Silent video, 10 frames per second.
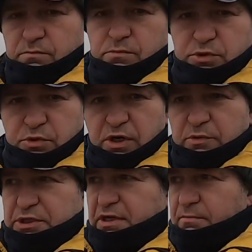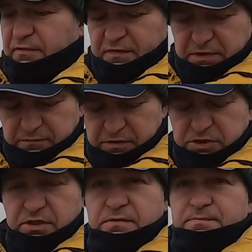So how I start my feeder
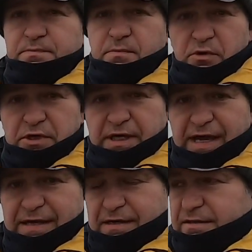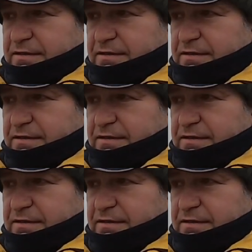fishing on the kayak